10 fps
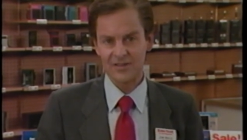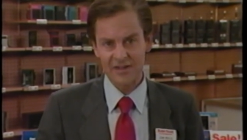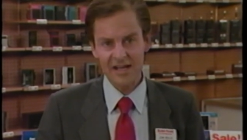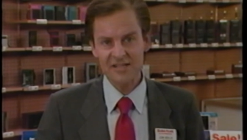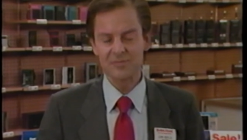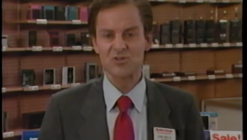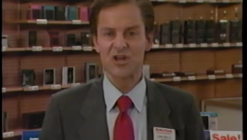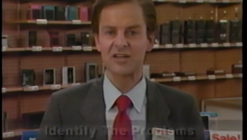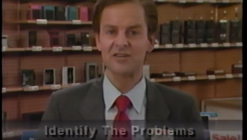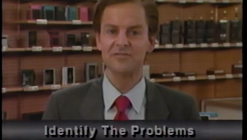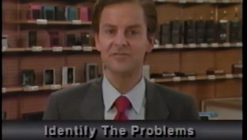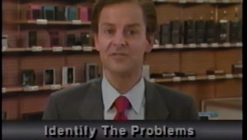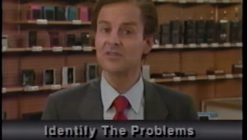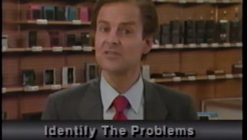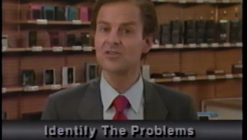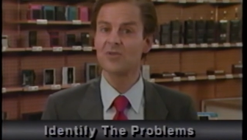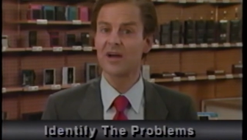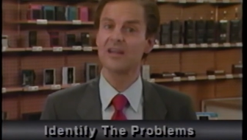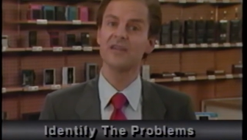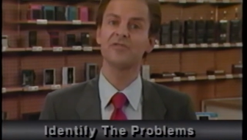And the next objective is
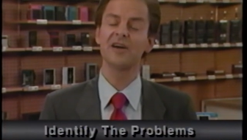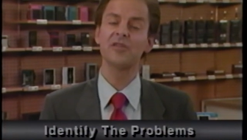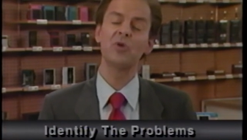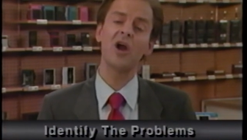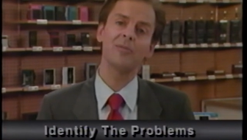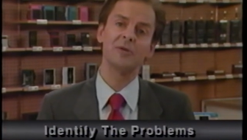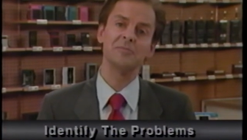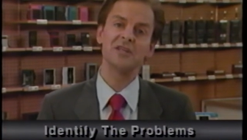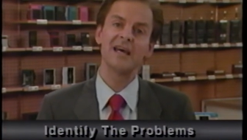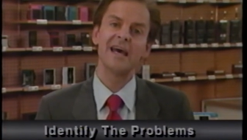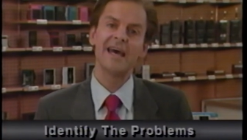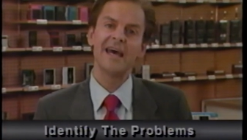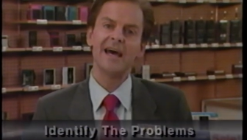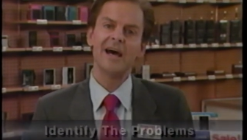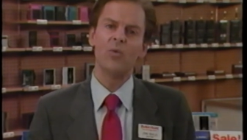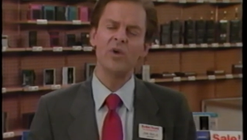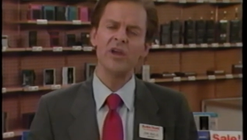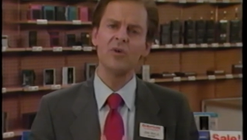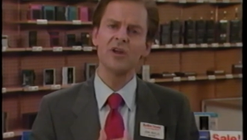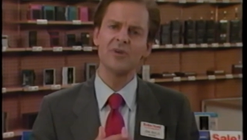to identify the problems.
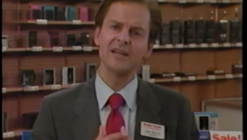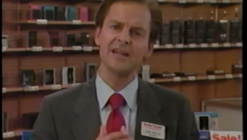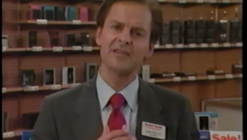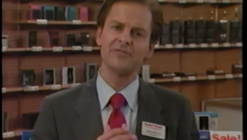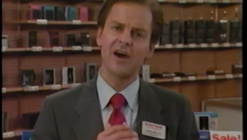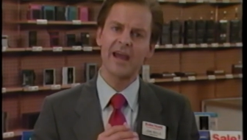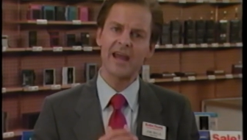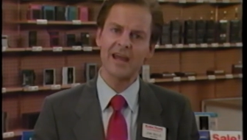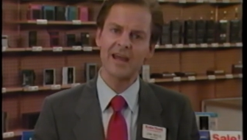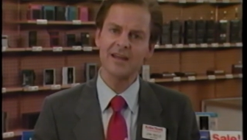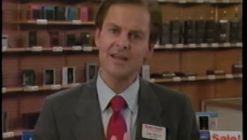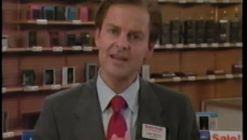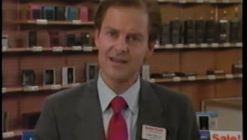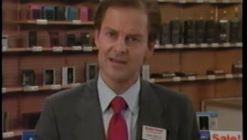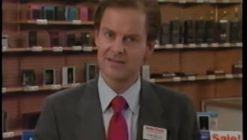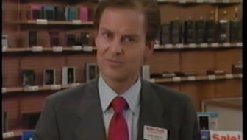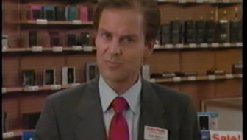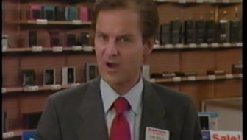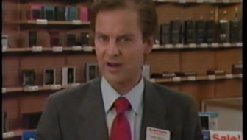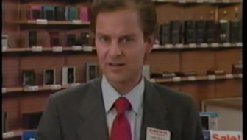We want to identify any
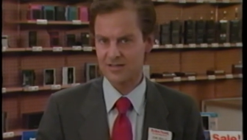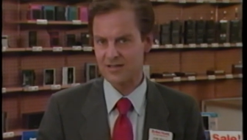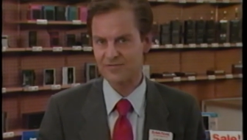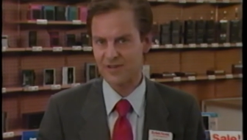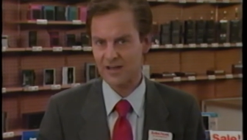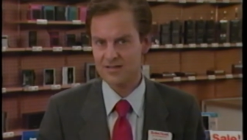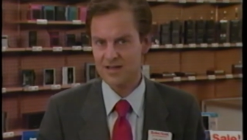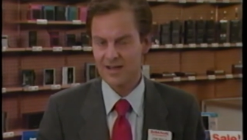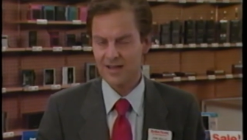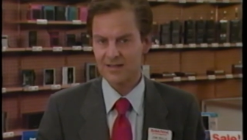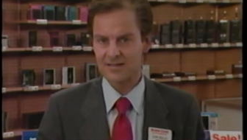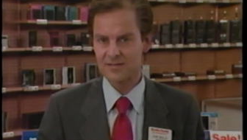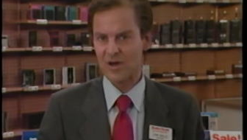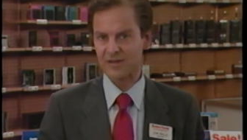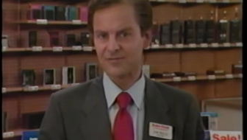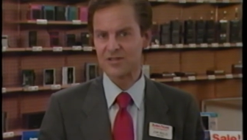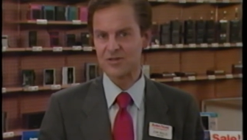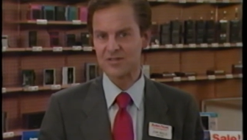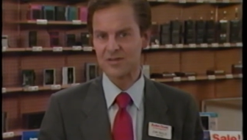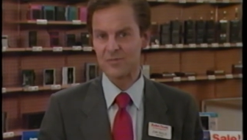hidden product defects, to spot
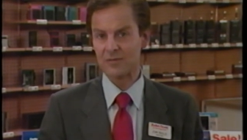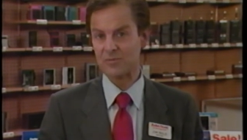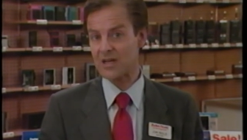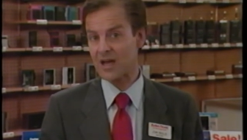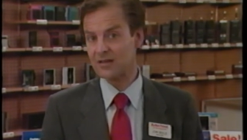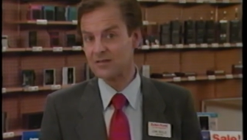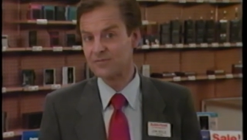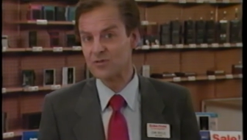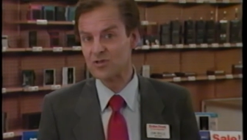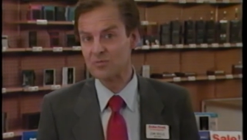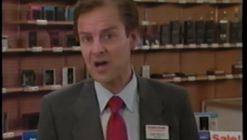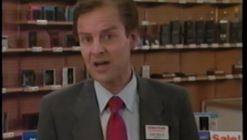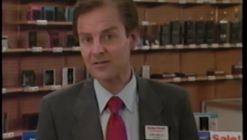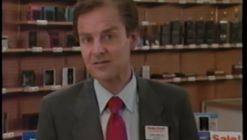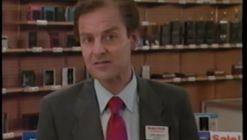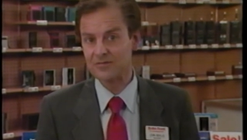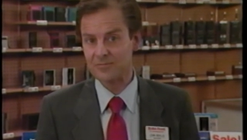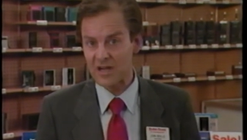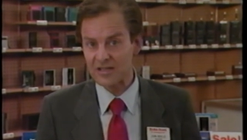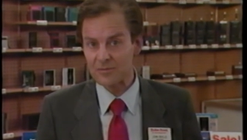features that might be added to future models
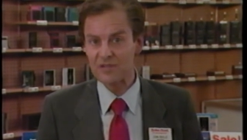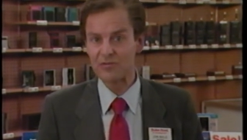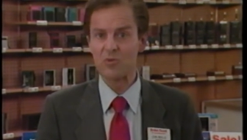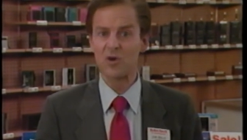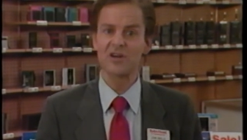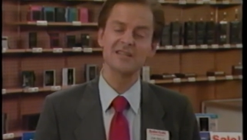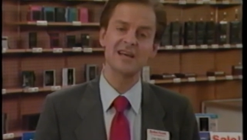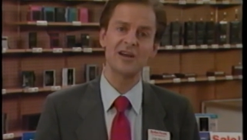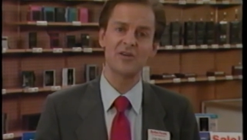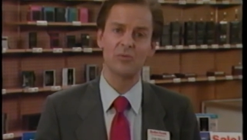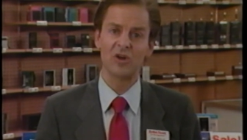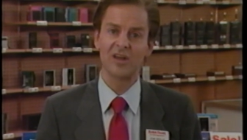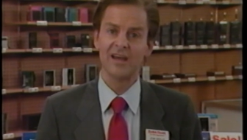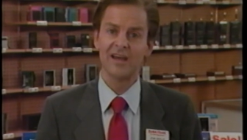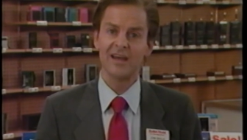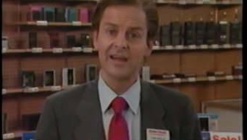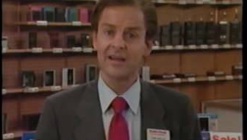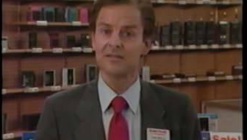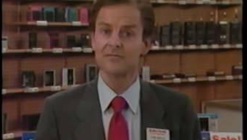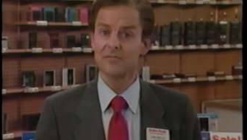to make them even more desirable,
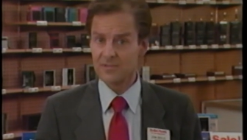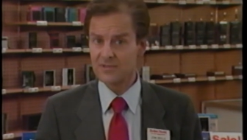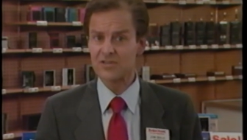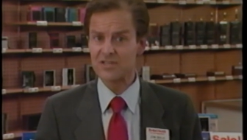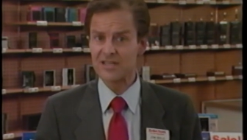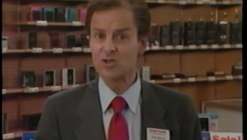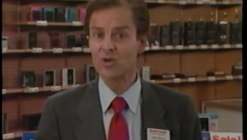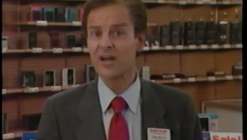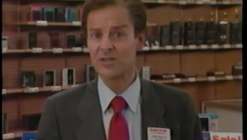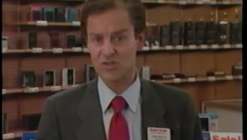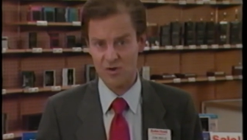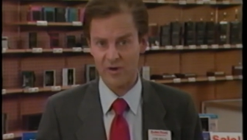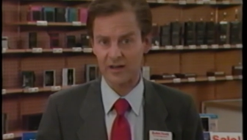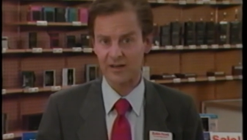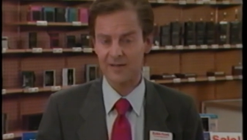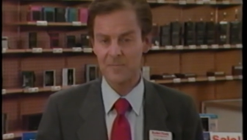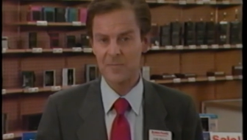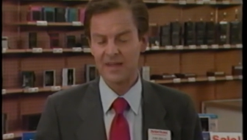and to see trends quickly.